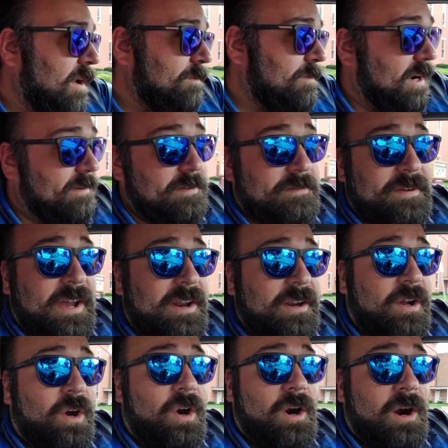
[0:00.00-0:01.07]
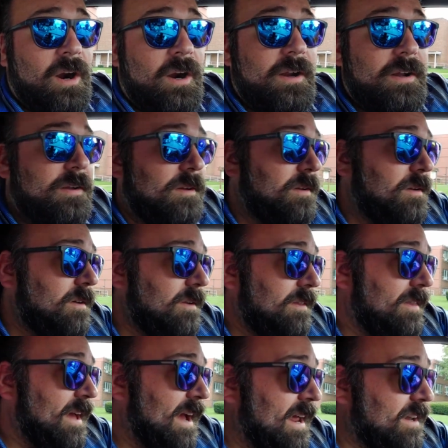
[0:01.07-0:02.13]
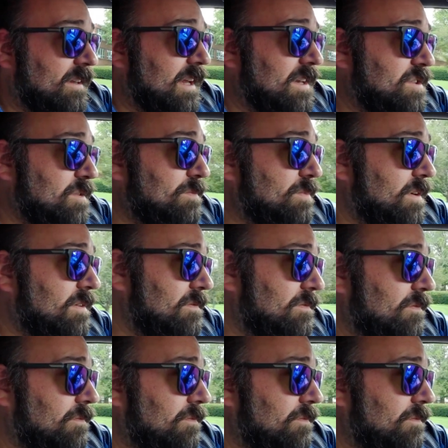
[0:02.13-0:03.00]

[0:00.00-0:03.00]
But if you've got a car that lets you put,